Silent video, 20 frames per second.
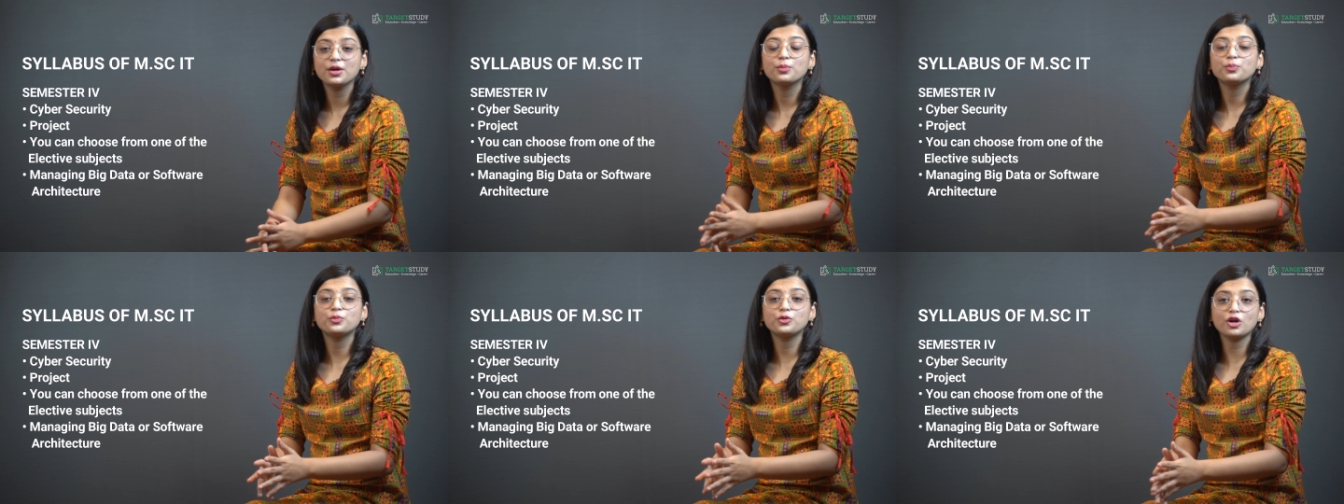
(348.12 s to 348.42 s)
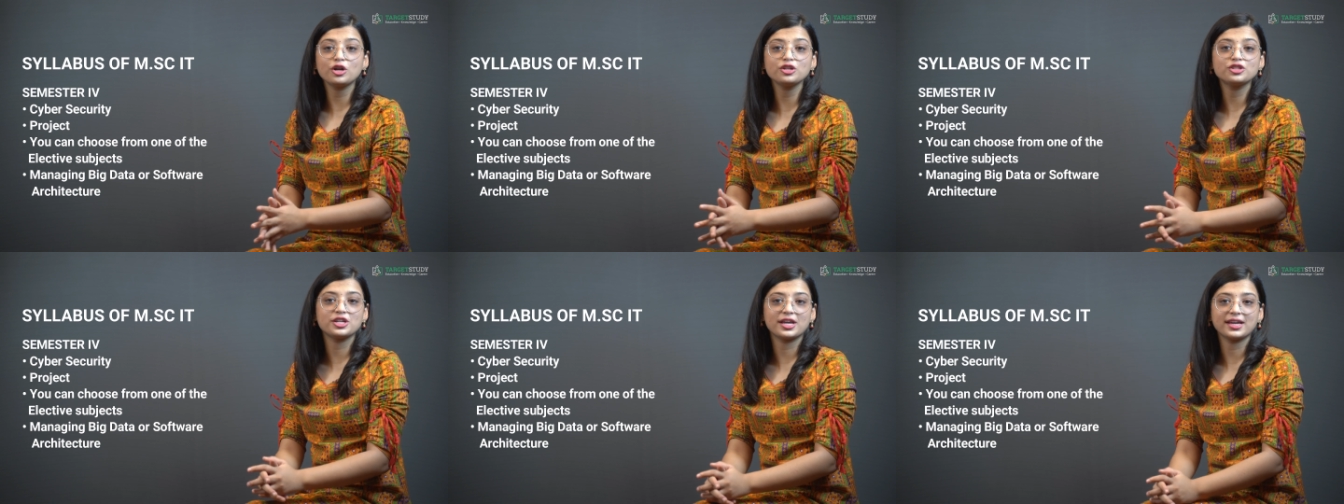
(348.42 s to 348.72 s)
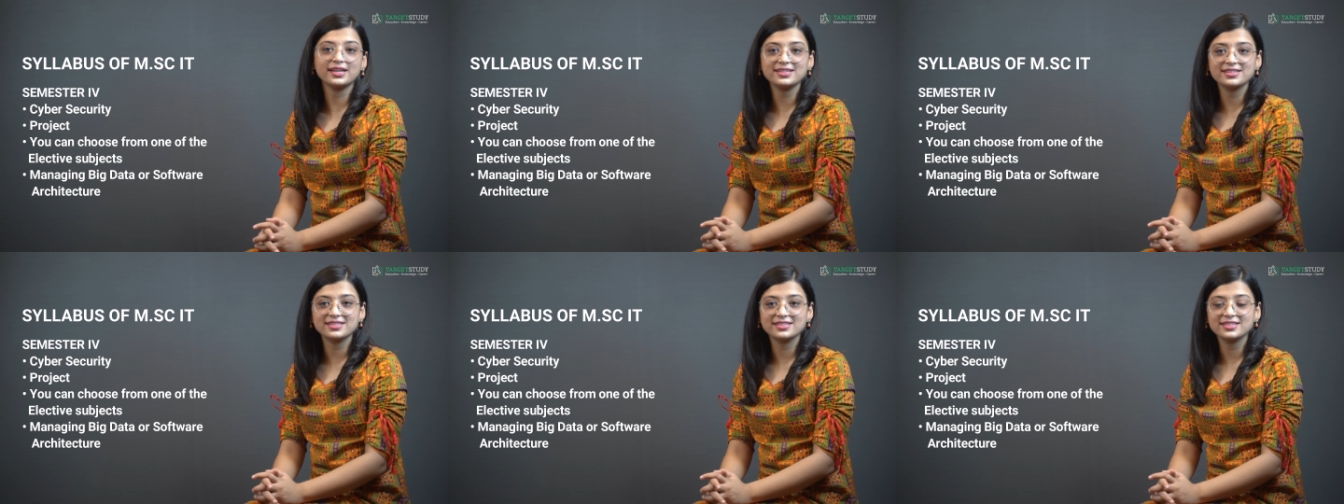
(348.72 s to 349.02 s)

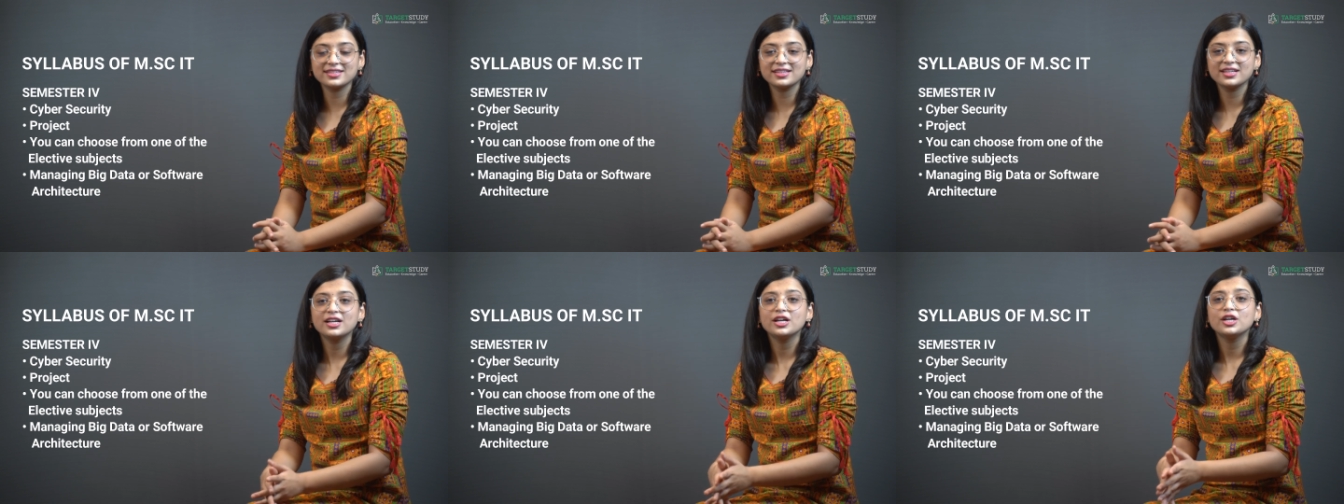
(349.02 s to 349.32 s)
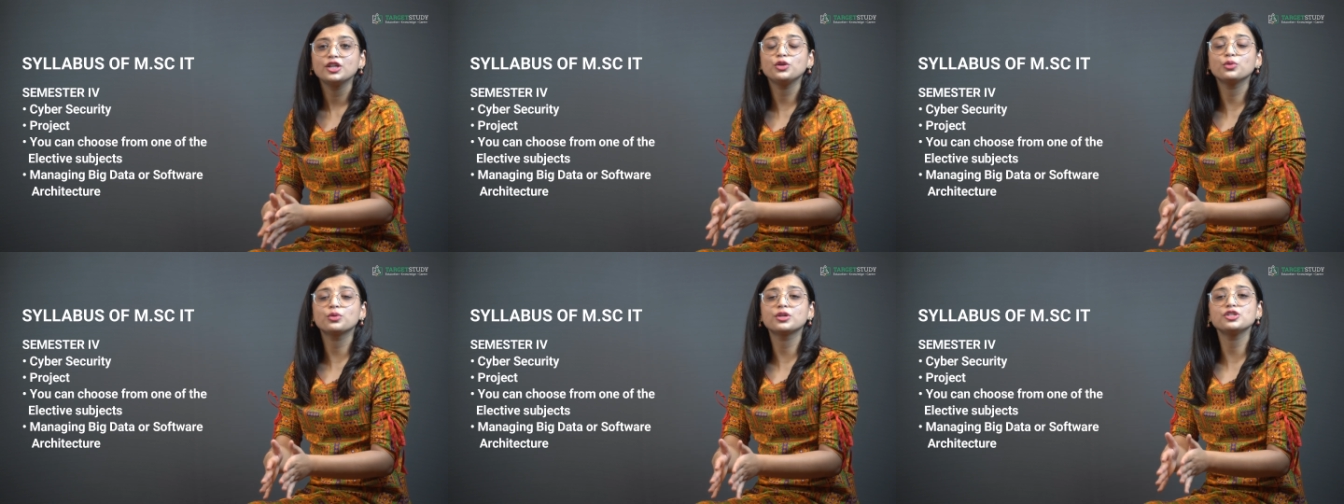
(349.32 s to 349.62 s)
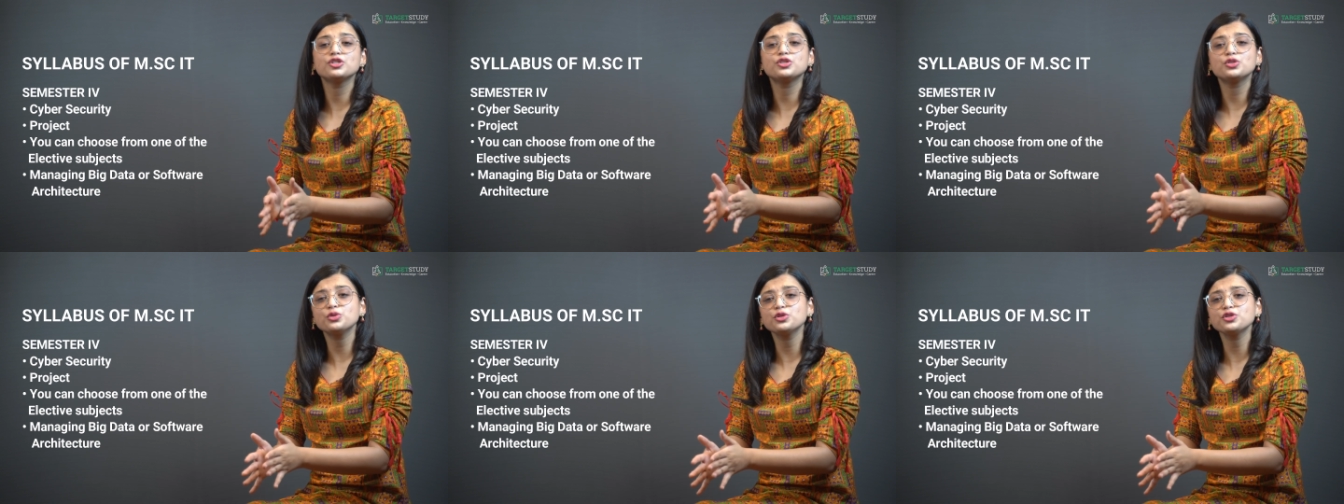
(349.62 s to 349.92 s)
project, you
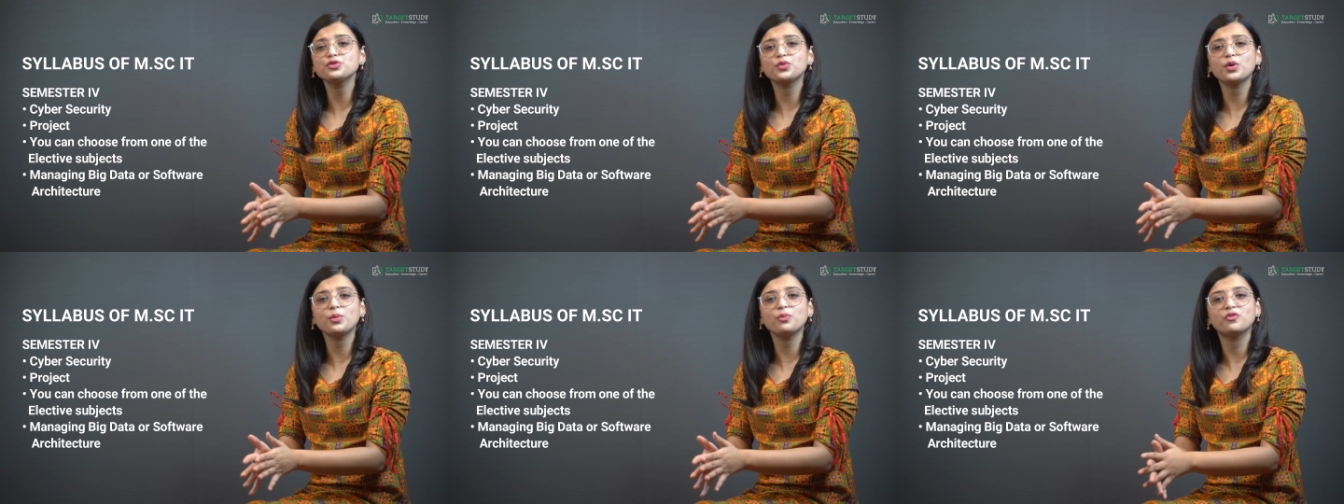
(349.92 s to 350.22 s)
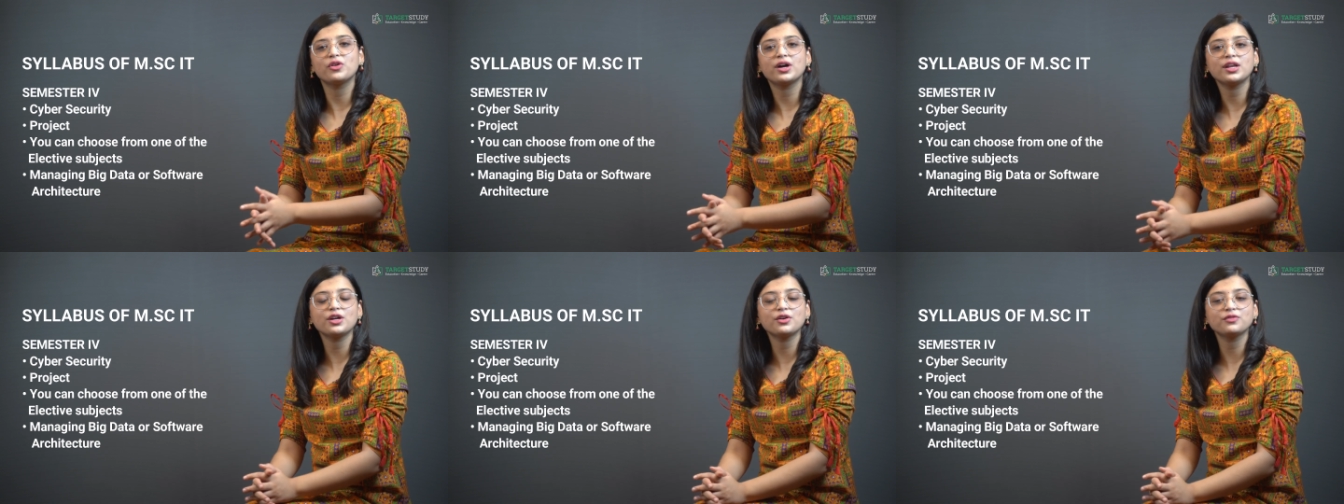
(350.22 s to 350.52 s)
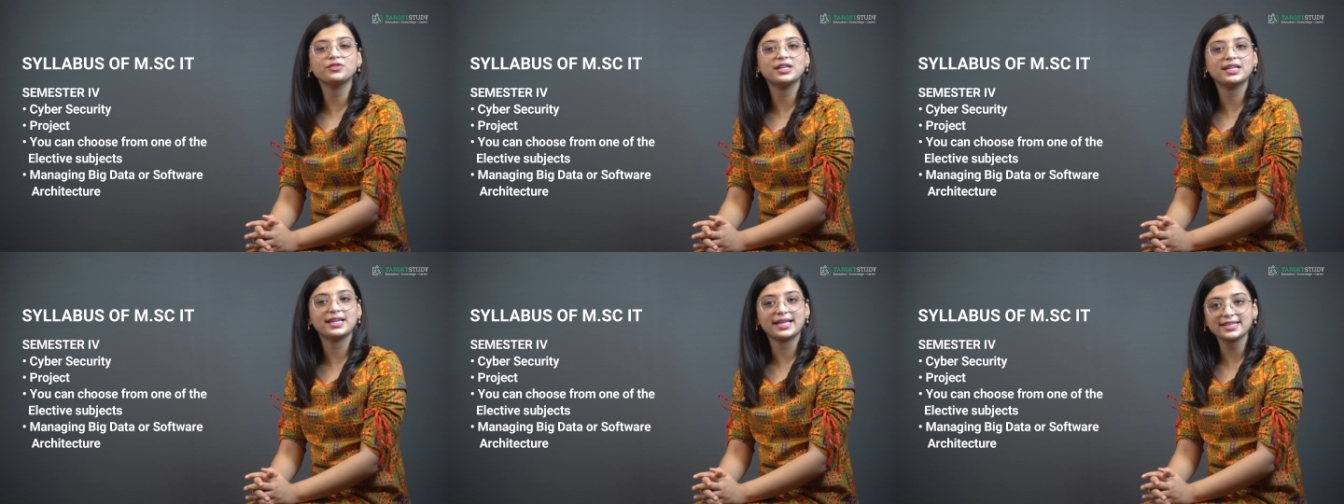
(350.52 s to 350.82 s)
can choose from one
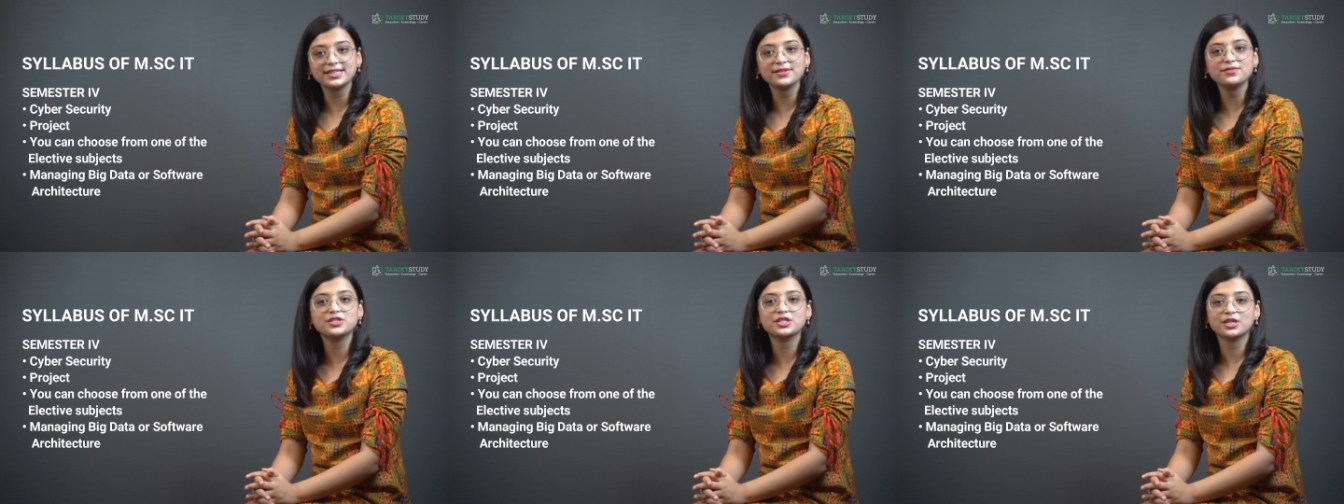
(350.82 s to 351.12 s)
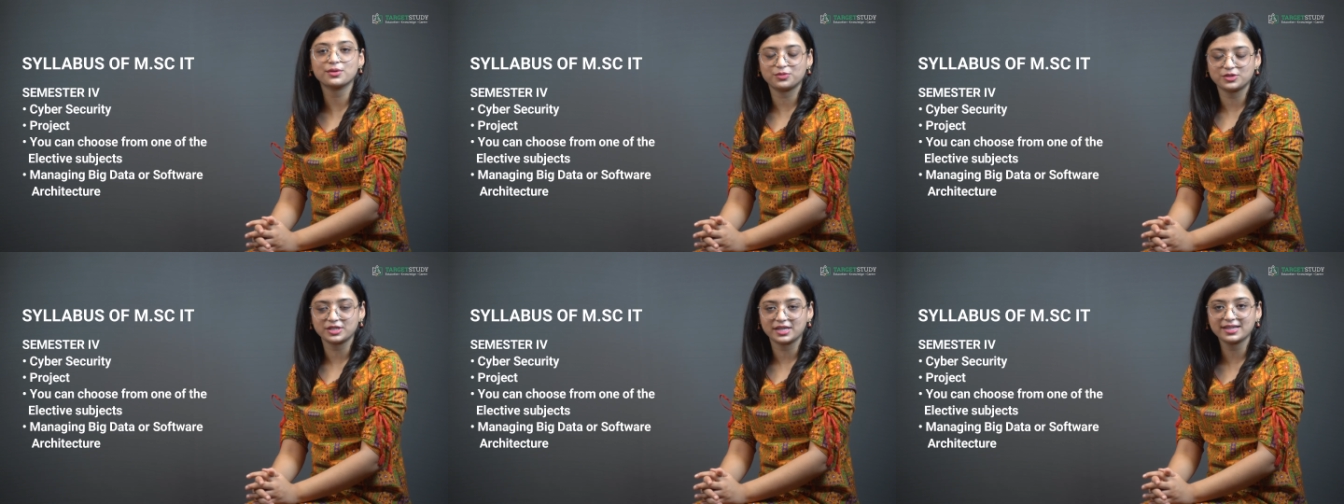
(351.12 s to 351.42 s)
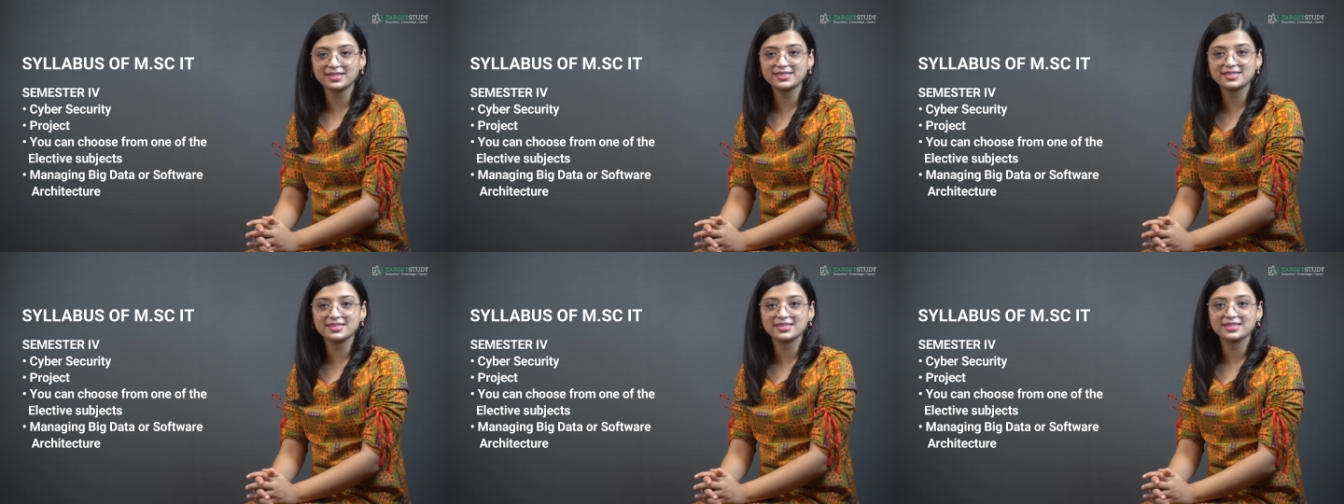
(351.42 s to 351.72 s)
of the elective
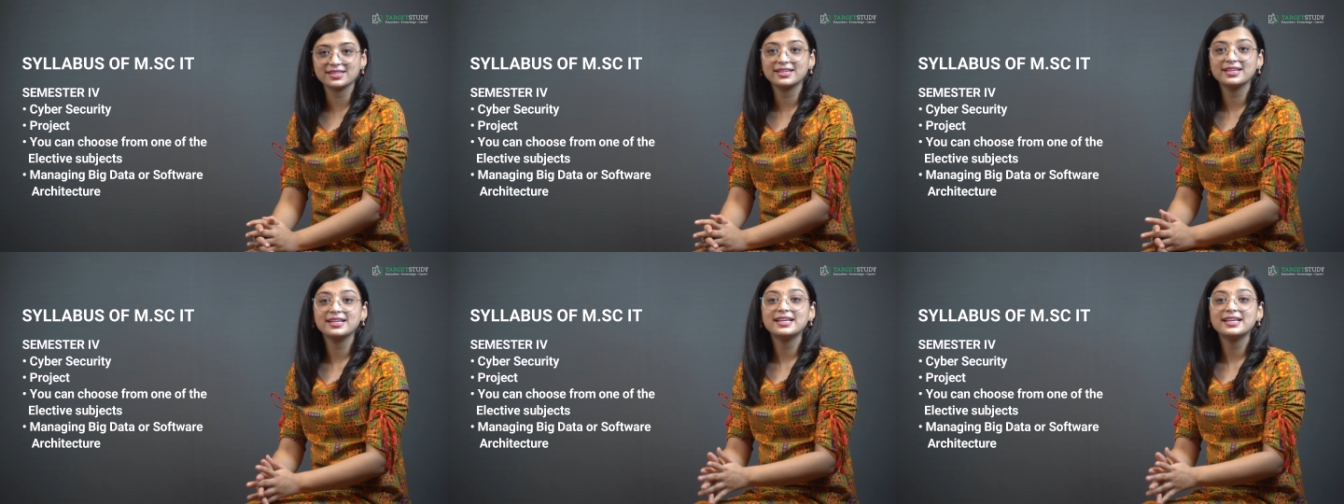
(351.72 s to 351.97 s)
subjects,